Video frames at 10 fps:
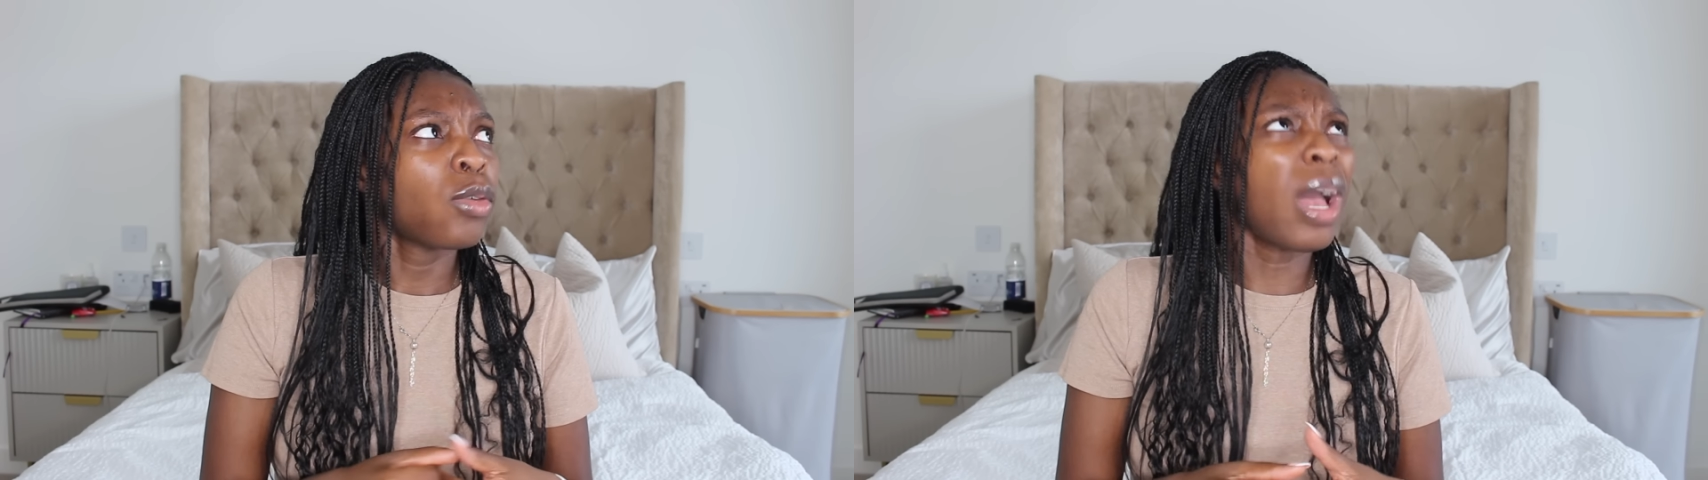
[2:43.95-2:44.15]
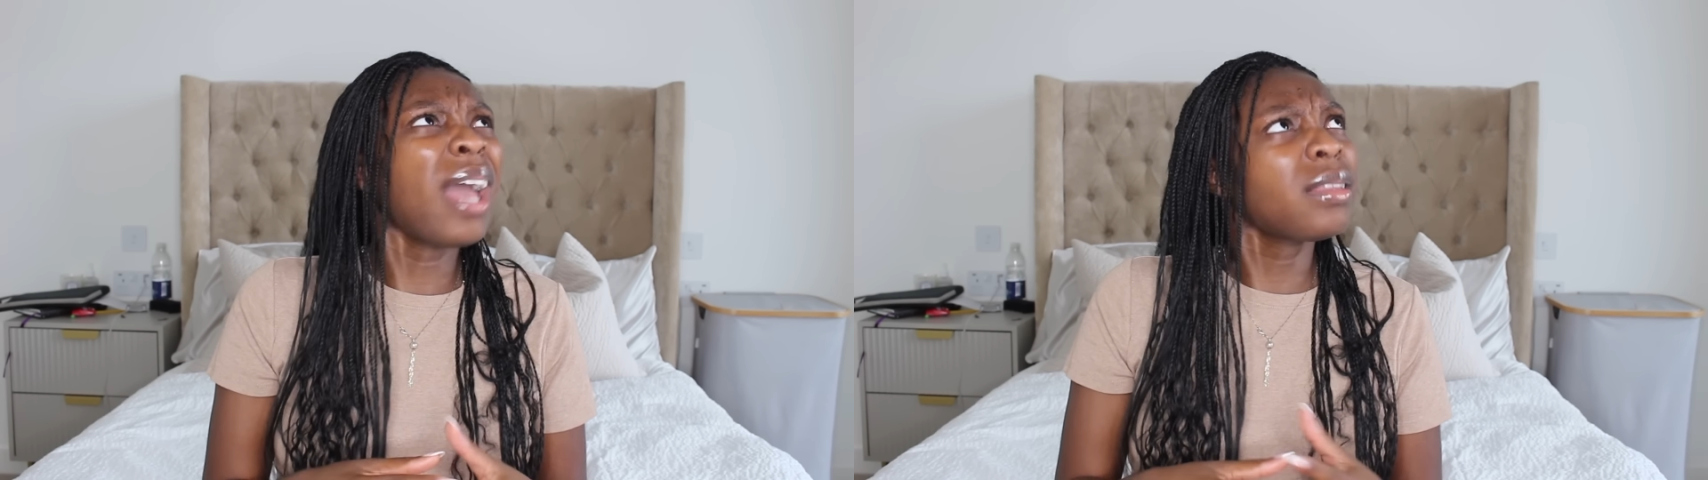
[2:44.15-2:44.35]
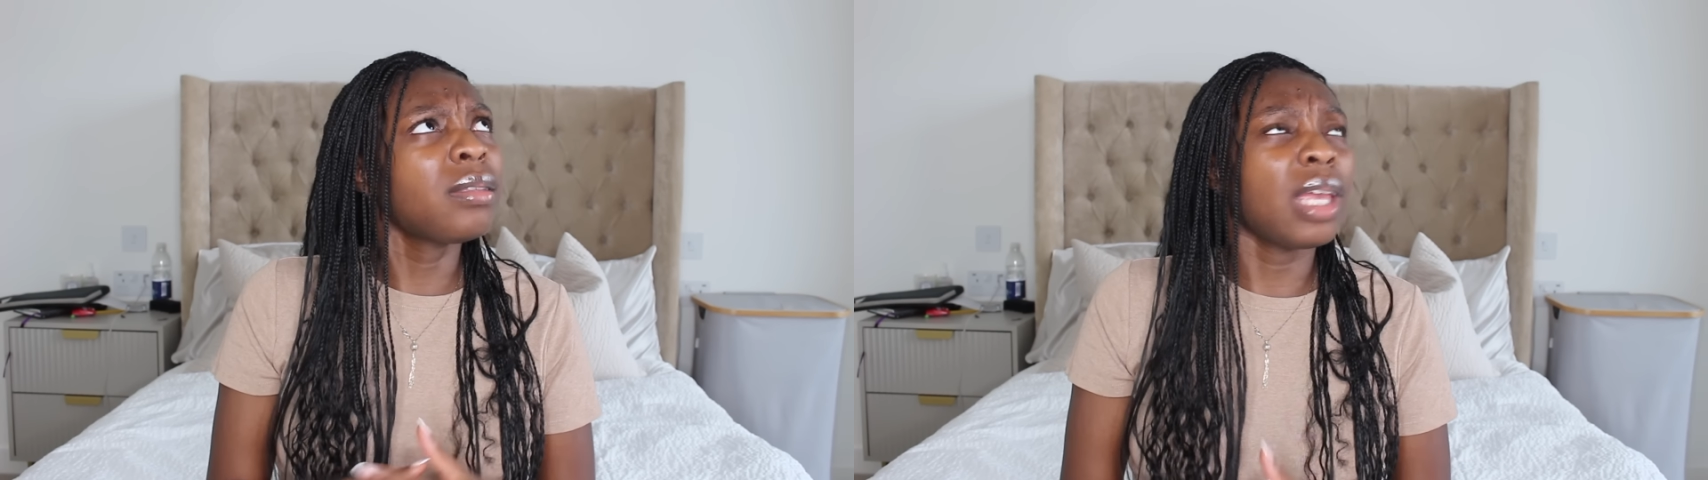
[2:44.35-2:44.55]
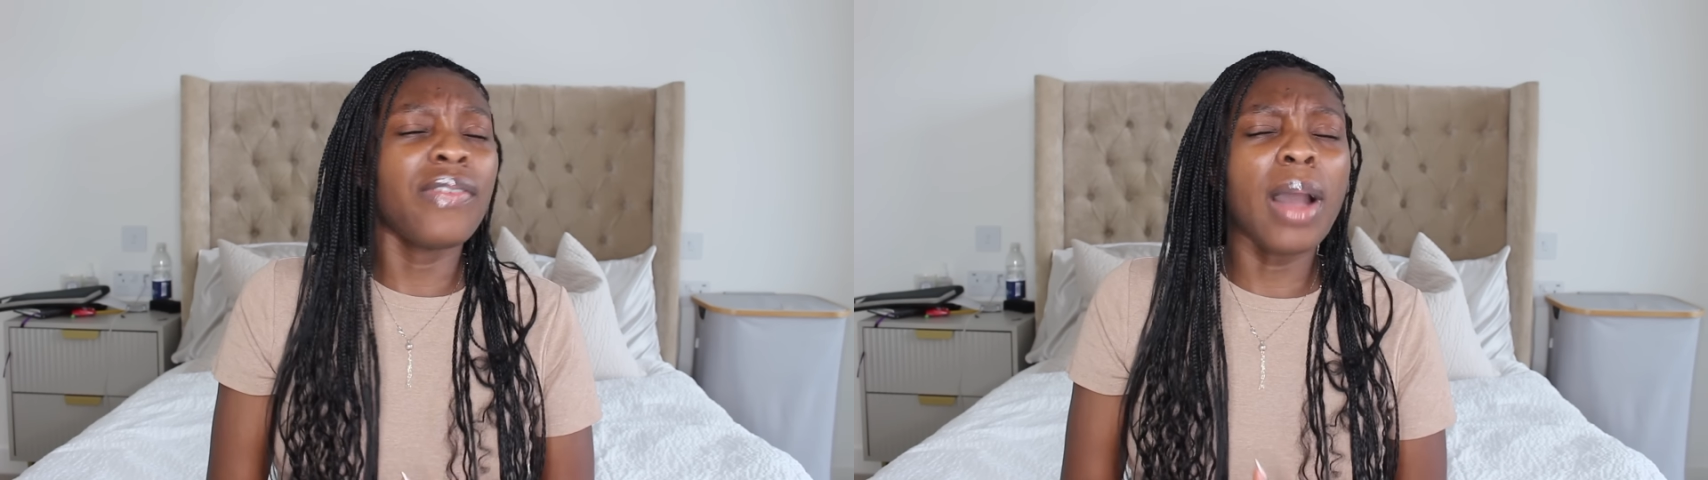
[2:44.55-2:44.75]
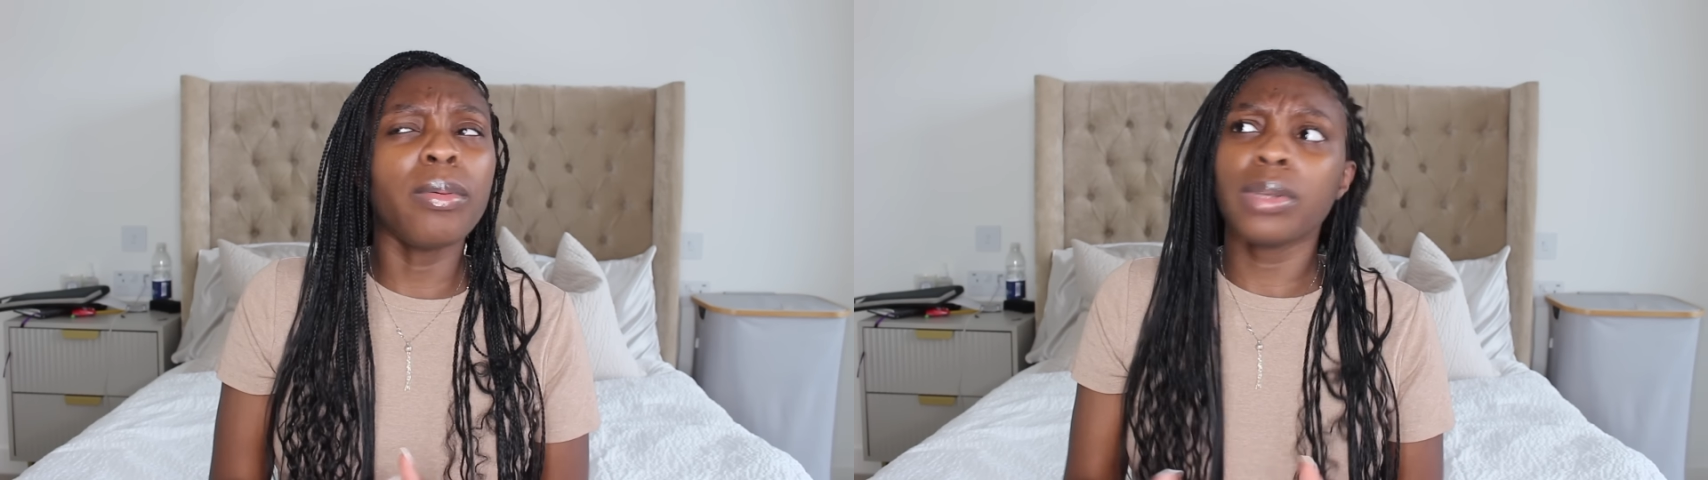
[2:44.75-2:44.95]

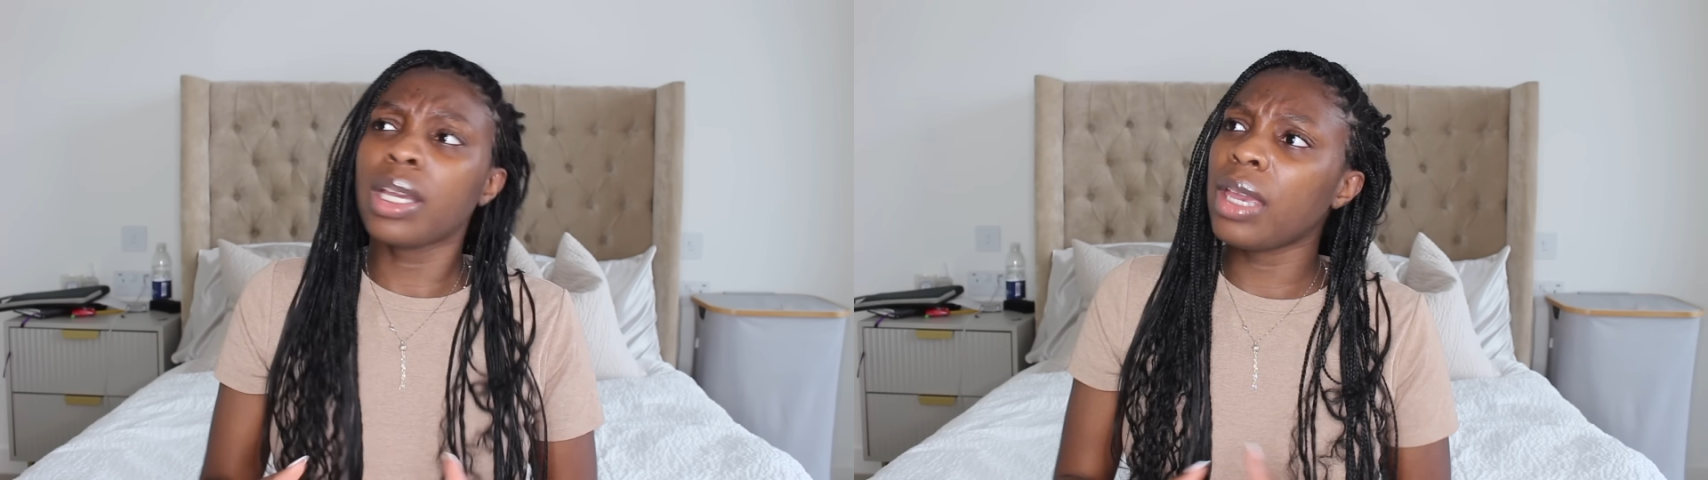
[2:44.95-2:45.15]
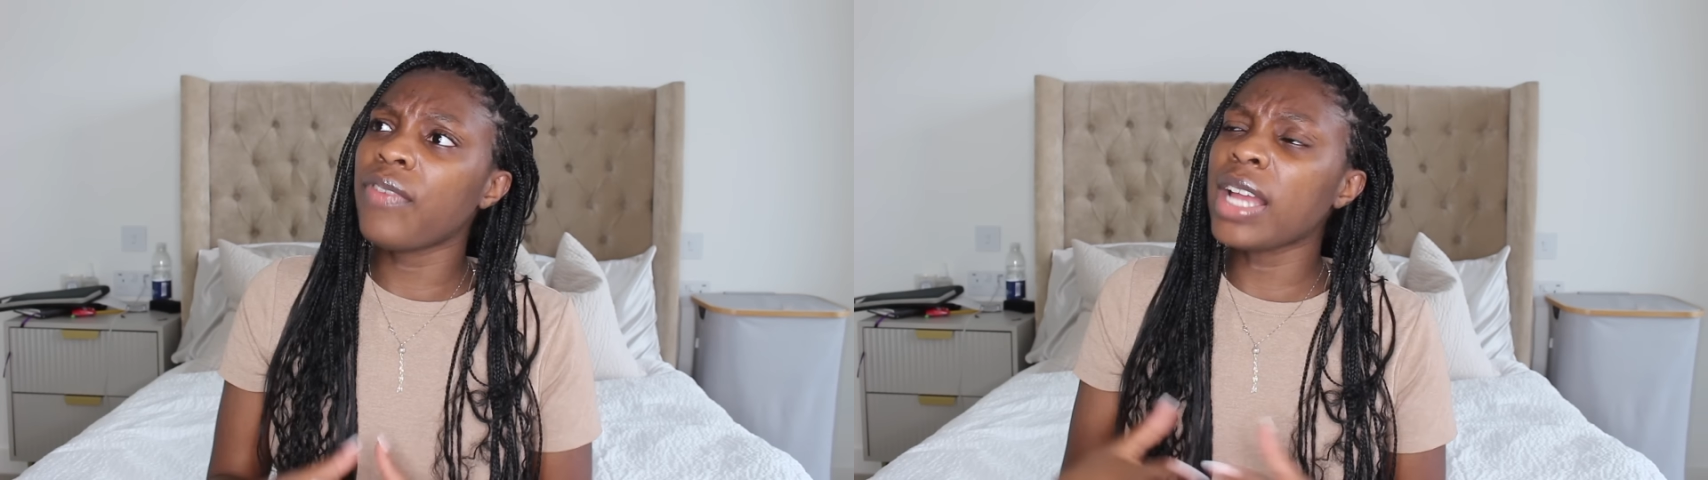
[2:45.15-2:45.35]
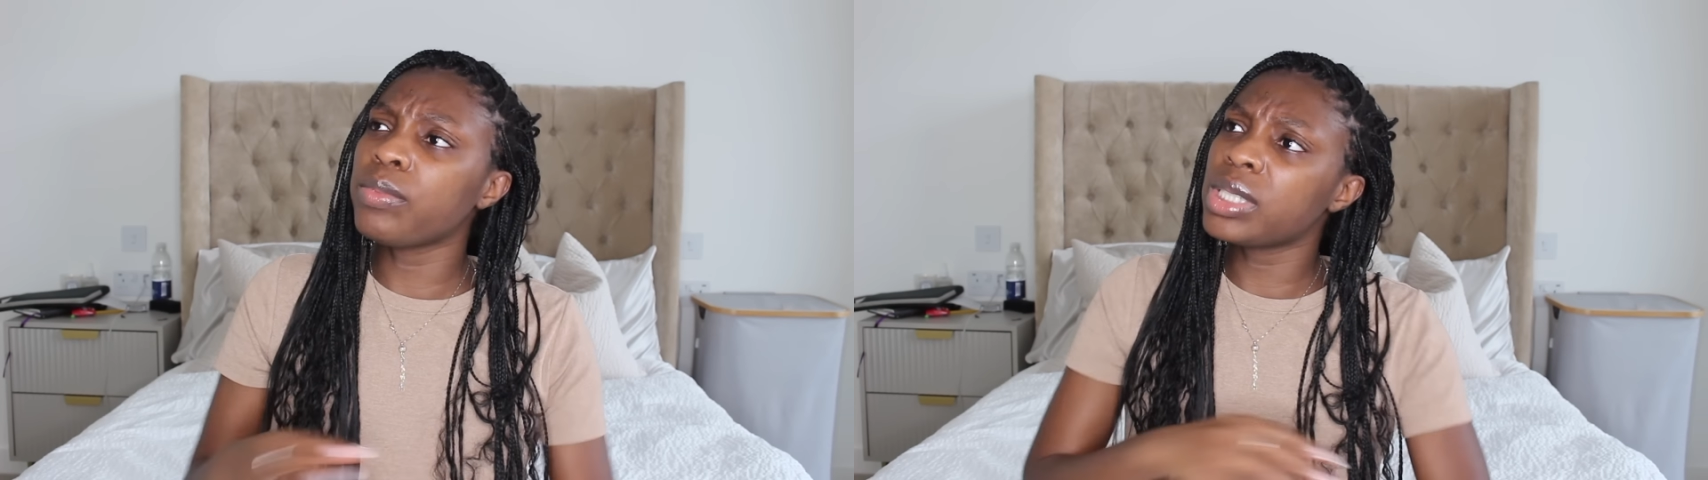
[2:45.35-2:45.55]
if I